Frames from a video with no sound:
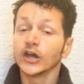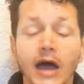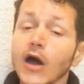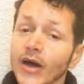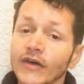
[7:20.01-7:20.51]

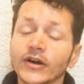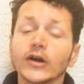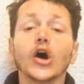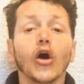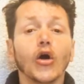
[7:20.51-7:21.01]
However,
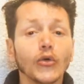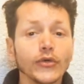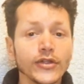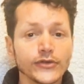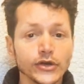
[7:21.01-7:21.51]
all
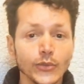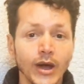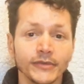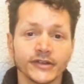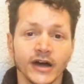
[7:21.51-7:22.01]
the three
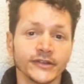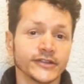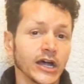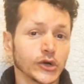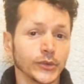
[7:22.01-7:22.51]
websites
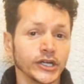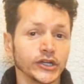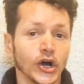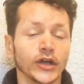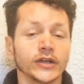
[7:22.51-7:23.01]
agreed
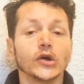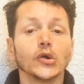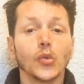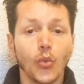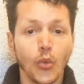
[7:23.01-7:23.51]
on
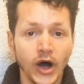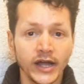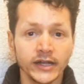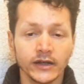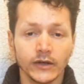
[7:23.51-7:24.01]

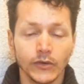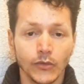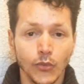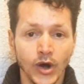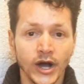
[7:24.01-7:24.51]
one
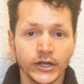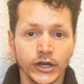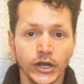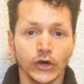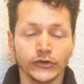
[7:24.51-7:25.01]

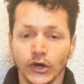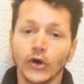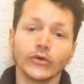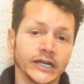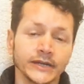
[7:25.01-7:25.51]
note
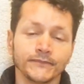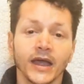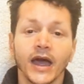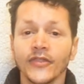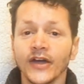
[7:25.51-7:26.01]
only,
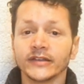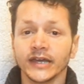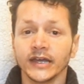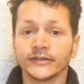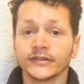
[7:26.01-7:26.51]
and that
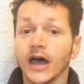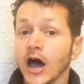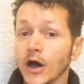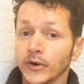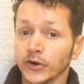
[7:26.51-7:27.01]
is
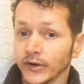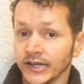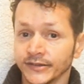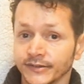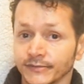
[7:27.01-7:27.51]

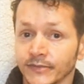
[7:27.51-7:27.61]
ambergris